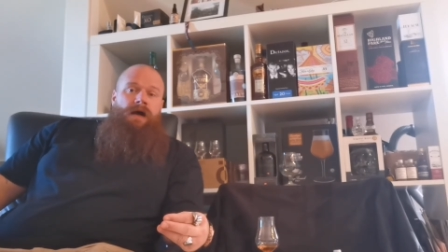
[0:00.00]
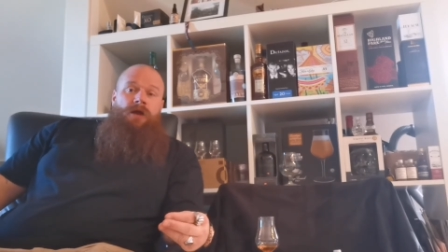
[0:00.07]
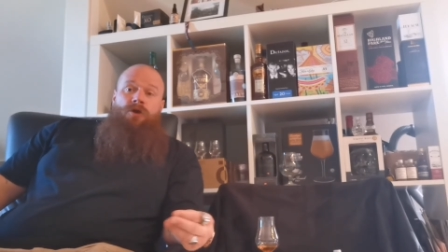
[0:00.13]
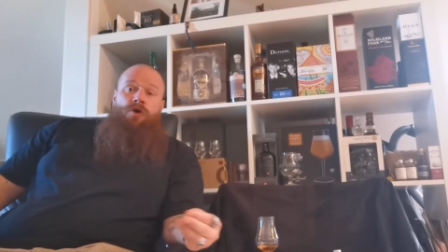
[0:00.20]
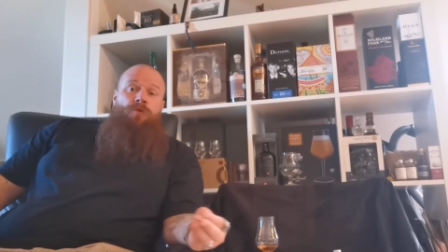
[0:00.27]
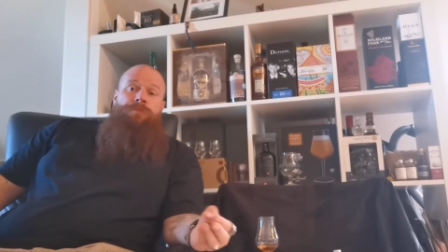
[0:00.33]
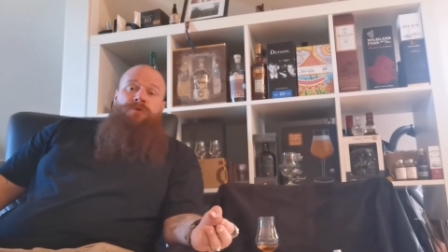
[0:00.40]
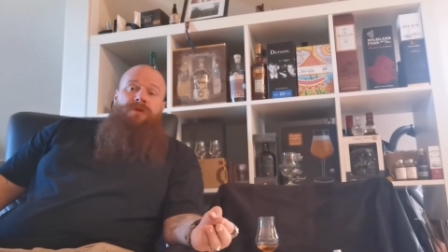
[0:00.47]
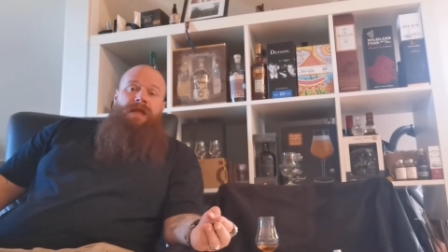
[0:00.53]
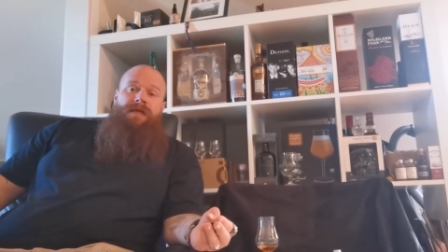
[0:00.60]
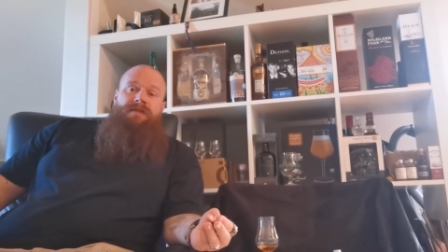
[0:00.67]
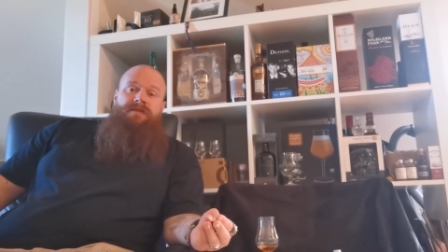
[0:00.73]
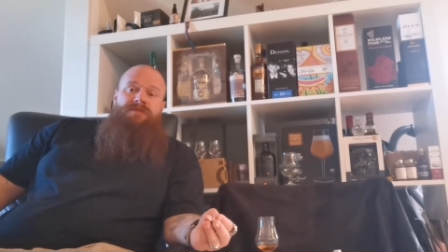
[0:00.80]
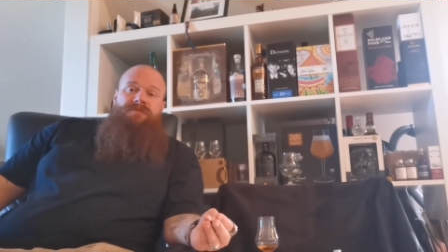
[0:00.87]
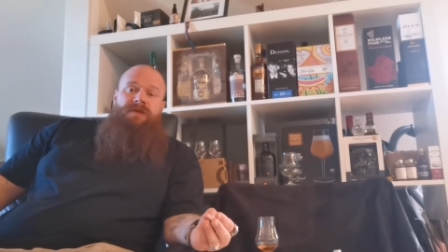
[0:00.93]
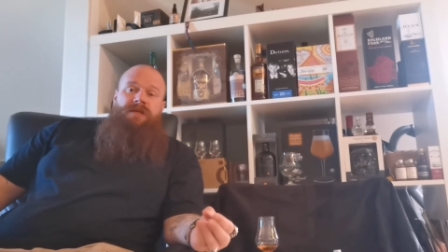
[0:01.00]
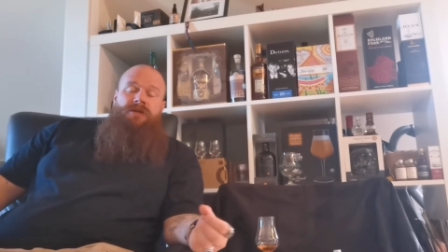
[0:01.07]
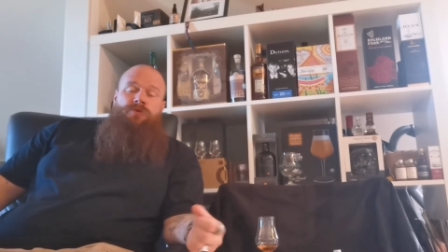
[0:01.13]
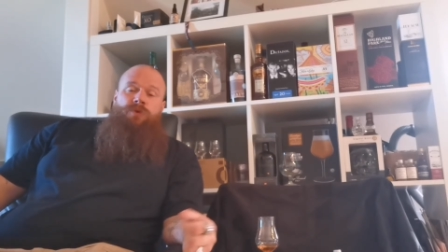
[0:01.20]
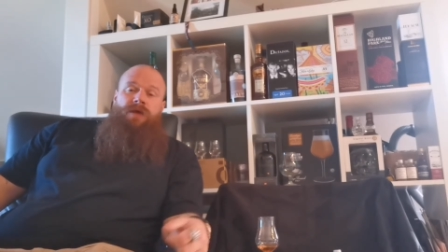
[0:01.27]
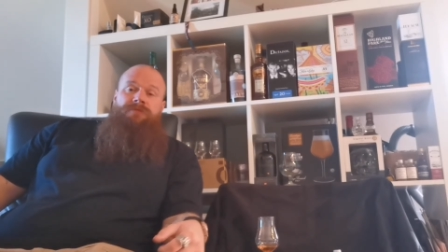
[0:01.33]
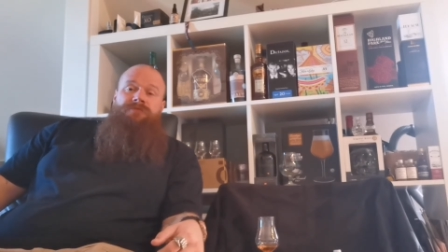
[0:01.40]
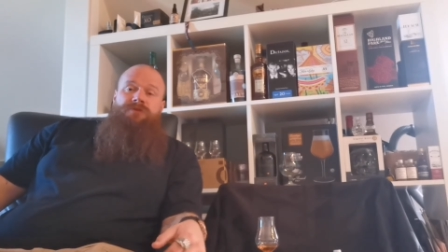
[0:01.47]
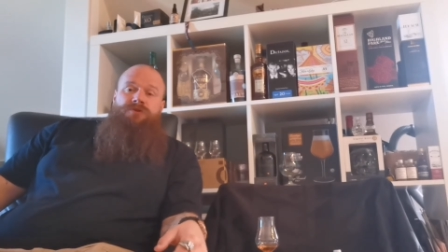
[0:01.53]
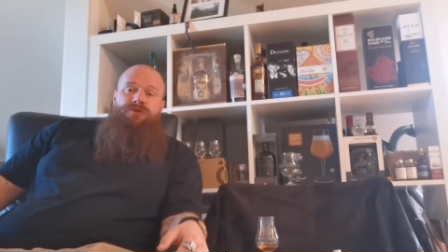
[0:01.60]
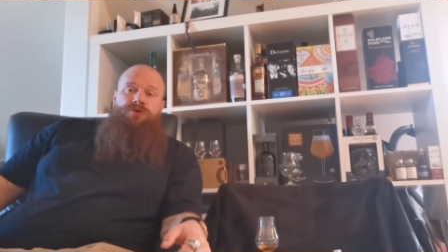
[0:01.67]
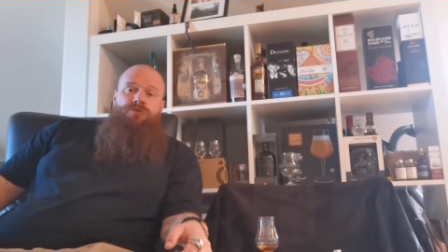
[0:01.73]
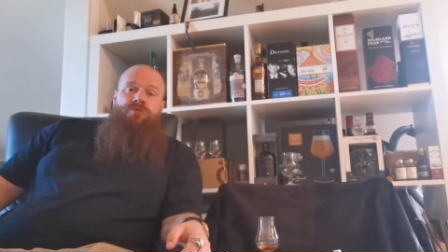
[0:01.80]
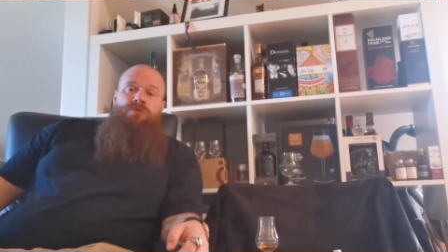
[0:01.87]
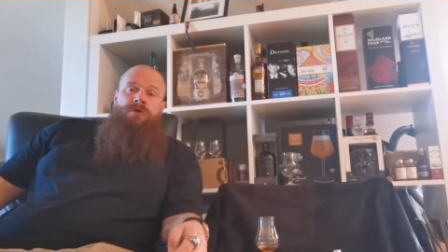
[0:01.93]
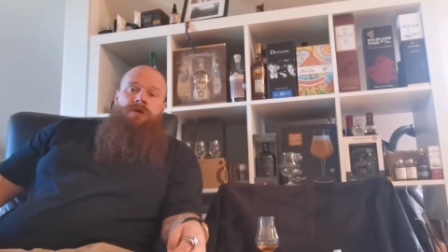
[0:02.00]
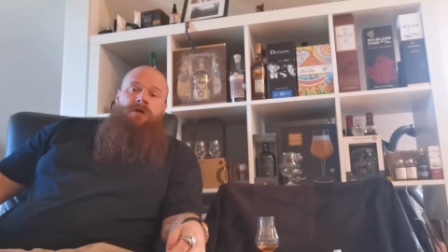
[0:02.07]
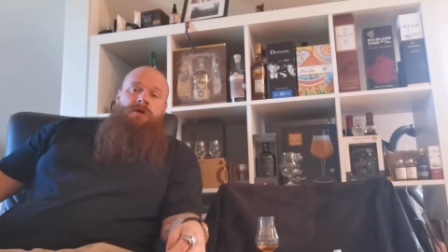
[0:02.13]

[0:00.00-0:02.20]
hope you like this video. If you do,